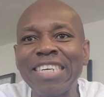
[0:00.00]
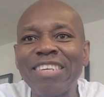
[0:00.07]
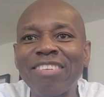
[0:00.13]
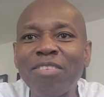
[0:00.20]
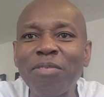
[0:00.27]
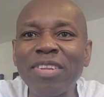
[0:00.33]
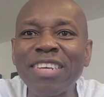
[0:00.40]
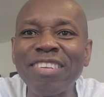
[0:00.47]

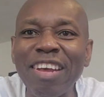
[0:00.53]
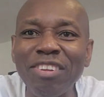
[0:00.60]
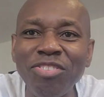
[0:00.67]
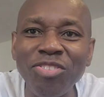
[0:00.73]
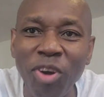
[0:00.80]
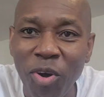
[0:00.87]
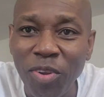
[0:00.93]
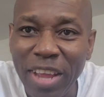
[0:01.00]
Some of the things I
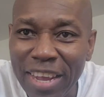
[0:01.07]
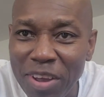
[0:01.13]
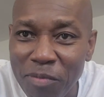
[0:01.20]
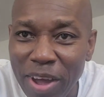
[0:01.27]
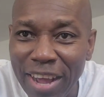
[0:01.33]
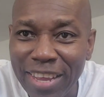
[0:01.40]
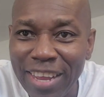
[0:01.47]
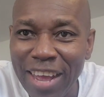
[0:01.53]
don't like
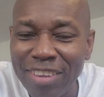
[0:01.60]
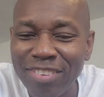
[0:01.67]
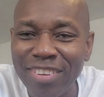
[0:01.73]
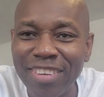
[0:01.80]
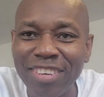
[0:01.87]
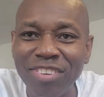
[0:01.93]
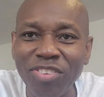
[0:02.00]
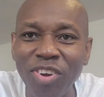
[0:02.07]
about
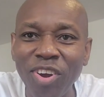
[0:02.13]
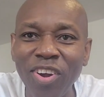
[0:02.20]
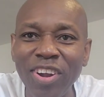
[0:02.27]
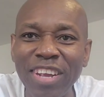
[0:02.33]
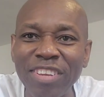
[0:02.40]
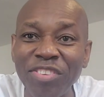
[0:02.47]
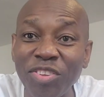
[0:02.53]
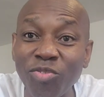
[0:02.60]
classical guitar
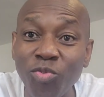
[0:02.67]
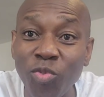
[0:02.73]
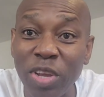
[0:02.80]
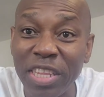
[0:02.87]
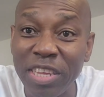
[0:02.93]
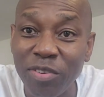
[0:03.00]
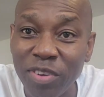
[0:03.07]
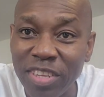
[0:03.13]
is it's
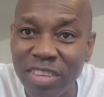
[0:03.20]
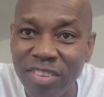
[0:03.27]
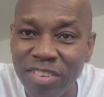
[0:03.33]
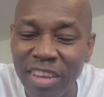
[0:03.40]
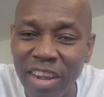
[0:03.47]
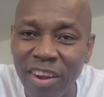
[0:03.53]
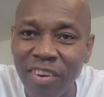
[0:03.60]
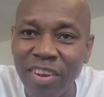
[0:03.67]
really, really
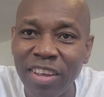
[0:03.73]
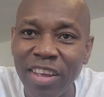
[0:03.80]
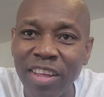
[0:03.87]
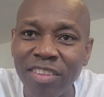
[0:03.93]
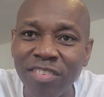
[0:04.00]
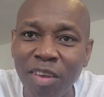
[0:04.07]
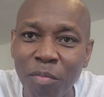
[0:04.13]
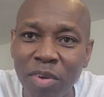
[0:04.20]
scary,
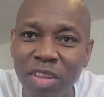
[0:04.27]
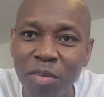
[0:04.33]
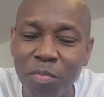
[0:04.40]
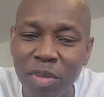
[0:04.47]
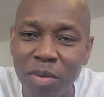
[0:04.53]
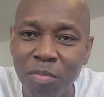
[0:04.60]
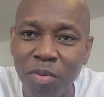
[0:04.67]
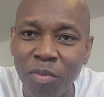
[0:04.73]
and some of the
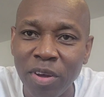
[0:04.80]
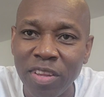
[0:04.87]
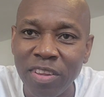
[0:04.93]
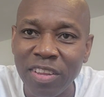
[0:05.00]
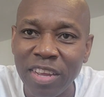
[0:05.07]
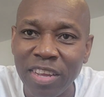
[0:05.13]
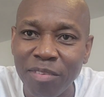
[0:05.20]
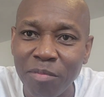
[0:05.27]
people, whether
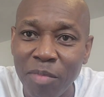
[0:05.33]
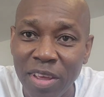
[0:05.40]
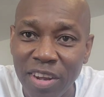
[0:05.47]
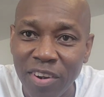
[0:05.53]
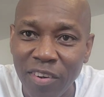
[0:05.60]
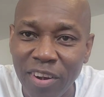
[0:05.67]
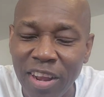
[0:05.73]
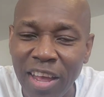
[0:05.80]
they admit it
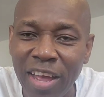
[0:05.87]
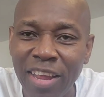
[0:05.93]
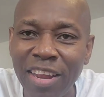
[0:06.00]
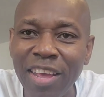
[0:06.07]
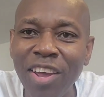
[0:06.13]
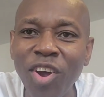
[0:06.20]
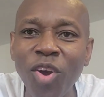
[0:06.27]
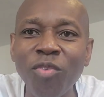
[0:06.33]
or not,
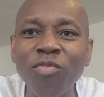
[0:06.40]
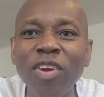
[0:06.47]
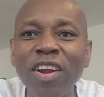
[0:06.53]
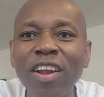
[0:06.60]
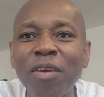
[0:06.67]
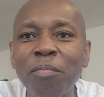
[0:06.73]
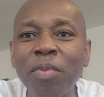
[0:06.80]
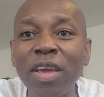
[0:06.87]
are
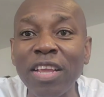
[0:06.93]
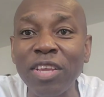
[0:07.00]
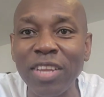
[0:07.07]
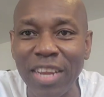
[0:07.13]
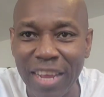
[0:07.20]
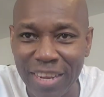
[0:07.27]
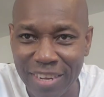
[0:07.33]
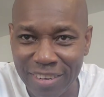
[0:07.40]
very
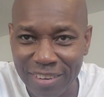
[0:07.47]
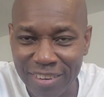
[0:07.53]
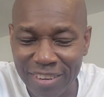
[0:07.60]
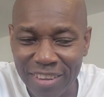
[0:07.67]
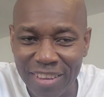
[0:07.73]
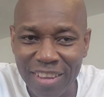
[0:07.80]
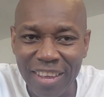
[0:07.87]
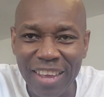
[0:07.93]
opinionated.
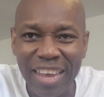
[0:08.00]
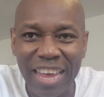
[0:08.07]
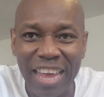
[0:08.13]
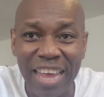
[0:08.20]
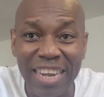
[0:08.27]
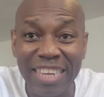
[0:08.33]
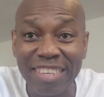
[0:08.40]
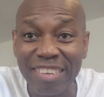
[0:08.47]

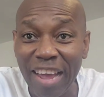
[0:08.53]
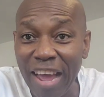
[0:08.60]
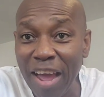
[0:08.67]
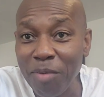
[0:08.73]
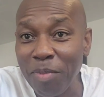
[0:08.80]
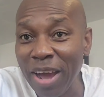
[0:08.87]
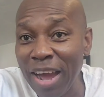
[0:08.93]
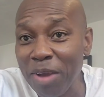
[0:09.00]

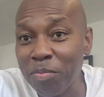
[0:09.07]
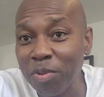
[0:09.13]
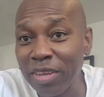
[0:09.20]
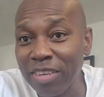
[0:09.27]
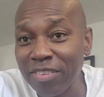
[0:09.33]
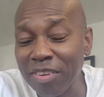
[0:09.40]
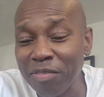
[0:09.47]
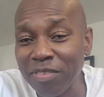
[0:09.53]
Anytime I
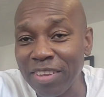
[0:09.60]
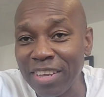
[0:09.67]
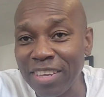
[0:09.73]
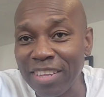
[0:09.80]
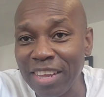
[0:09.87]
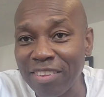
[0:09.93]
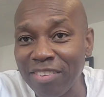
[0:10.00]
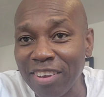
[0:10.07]
play something
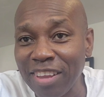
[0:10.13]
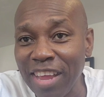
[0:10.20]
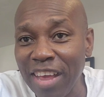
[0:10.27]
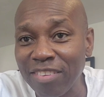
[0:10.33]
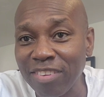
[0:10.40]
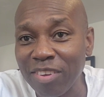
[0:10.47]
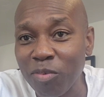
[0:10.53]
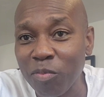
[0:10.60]
that's a
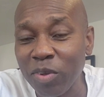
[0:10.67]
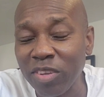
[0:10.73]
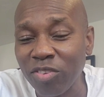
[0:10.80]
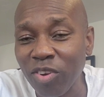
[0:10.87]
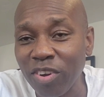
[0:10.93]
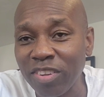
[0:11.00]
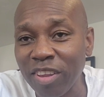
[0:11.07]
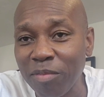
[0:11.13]
classical piece
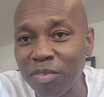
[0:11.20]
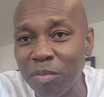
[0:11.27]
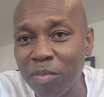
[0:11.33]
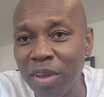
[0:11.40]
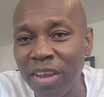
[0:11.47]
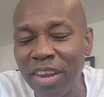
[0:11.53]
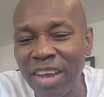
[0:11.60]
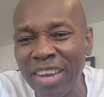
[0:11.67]
or attempt to
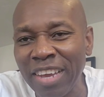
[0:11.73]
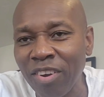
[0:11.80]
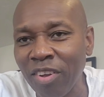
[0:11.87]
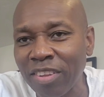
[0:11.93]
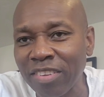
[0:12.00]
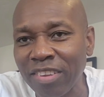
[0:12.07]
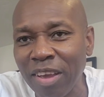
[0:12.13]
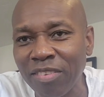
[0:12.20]
play it, I get
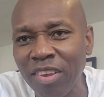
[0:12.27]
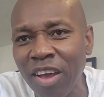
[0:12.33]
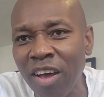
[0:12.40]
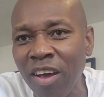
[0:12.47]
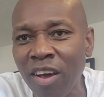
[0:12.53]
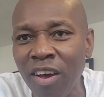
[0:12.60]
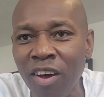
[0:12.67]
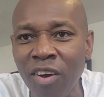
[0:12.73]
all these comments,
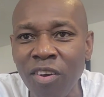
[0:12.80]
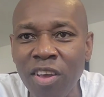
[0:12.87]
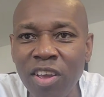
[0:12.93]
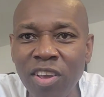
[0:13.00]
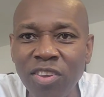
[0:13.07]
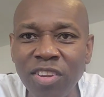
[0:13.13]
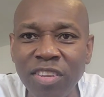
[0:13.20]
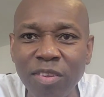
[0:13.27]
oh,
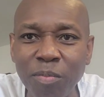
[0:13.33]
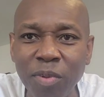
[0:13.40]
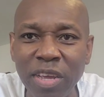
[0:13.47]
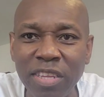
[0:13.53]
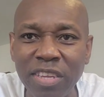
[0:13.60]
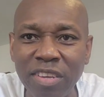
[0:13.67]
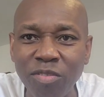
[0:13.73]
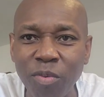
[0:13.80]
you need to play
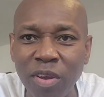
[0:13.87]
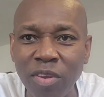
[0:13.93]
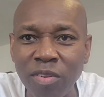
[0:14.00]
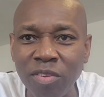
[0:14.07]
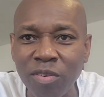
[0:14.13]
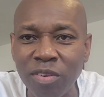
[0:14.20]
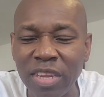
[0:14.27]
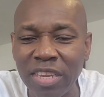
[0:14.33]
it this way, you're
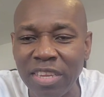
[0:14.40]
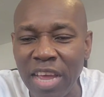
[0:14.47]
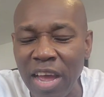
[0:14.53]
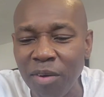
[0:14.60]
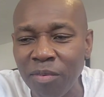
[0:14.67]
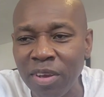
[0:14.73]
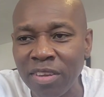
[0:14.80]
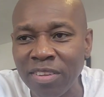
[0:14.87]
doing it
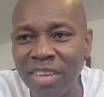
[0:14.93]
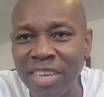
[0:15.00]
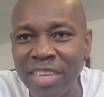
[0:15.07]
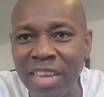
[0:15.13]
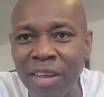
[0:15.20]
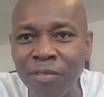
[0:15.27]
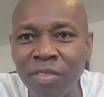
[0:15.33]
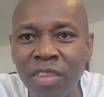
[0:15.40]
that way, you like
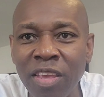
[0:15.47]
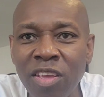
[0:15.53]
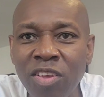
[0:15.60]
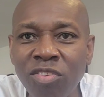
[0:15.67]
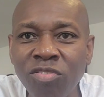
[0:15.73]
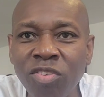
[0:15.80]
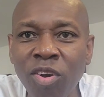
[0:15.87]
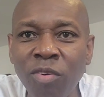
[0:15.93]
that.
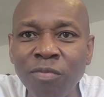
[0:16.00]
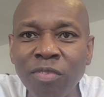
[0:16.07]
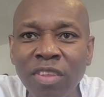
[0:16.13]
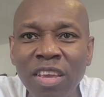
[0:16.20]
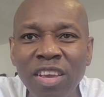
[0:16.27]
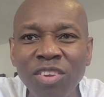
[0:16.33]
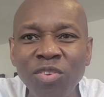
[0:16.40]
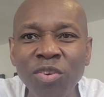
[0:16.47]
So
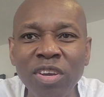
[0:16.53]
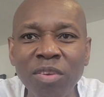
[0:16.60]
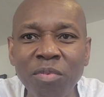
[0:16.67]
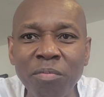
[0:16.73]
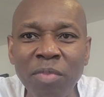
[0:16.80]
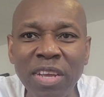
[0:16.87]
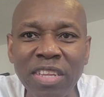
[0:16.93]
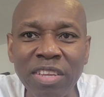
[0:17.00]
you
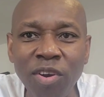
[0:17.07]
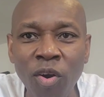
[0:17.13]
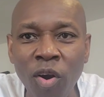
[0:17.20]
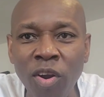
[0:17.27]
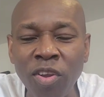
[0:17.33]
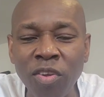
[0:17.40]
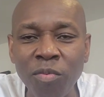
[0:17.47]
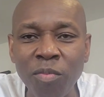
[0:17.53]
can make the
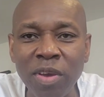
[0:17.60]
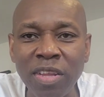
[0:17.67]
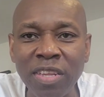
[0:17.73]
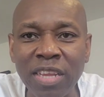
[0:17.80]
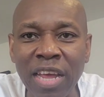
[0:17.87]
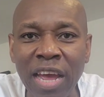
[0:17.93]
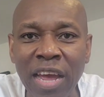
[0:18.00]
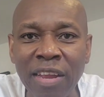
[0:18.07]
argument
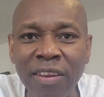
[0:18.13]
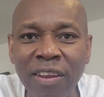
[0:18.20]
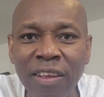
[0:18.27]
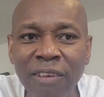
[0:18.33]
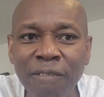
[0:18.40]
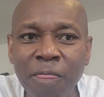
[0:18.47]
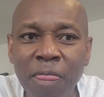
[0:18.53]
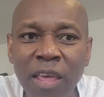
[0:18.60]
that
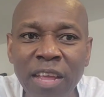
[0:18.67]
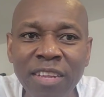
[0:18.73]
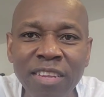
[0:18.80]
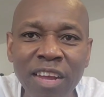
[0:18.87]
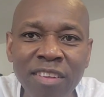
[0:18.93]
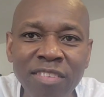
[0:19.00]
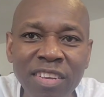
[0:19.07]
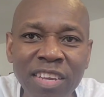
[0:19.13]
it
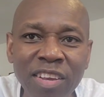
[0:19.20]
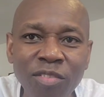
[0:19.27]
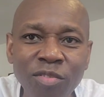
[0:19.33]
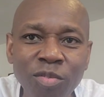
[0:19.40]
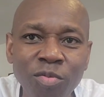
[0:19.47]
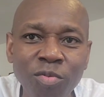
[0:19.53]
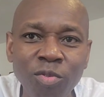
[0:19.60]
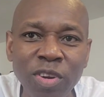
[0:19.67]
doesn't give
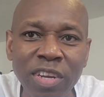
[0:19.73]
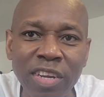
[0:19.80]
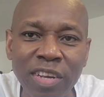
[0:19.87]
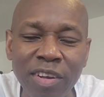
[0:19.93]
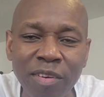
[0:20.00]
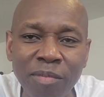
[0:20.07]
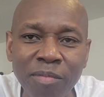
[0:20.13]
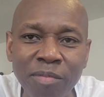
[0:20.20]
you
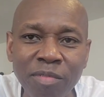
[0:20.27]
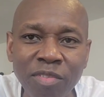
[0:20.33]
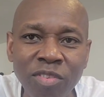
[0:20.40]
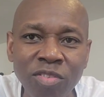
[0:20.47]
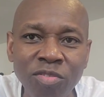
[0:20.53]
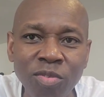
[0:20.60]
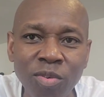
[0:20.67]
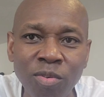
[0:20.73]
freedom
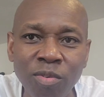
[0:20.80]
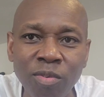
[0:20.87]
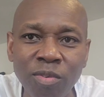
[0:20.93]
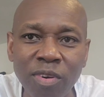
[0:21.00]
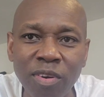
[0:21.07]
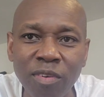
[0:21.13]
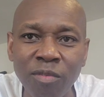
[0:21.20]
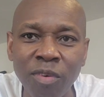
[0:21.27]
to do
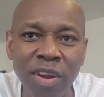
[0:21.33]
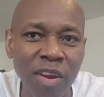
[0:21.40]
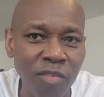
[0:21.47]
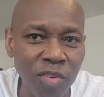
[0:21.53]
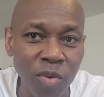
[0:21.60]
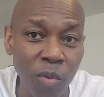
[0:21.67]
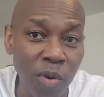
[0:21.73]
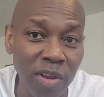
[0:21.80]
whatever
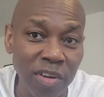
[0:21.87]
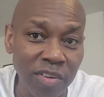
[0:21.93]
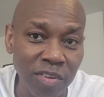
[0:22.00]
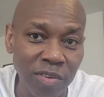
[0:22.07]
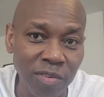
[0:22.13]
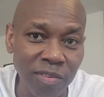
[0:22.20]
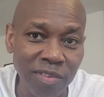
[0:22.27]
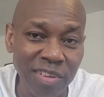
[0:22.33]
you want to
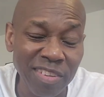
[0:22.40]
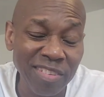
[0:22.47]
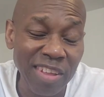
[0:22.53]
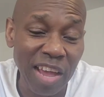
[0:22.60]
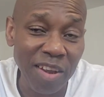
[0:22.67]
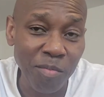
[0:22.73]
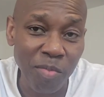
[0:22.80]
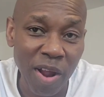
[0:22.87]
do. It's
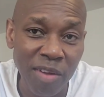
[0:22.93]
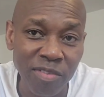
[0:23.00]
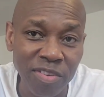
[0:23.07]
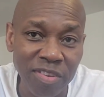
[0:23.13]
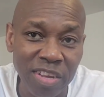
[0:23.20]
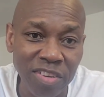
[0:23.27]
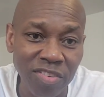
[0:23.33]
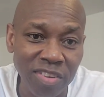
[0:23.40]
not
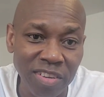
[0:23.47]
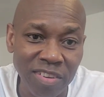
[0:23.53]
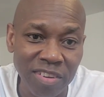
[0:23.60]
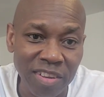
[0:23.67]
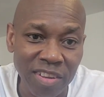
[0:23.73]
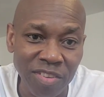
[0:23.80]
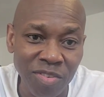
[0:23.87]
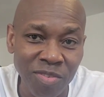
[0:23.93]
improvisation.
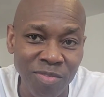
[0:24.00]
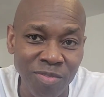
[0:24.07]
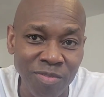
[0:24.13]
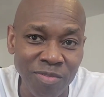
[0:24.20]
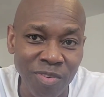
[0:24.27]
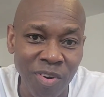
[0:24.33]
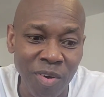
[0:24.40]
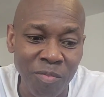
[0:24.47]
You
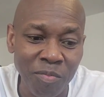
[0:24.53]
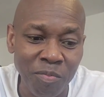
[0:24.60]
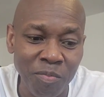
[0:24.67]
are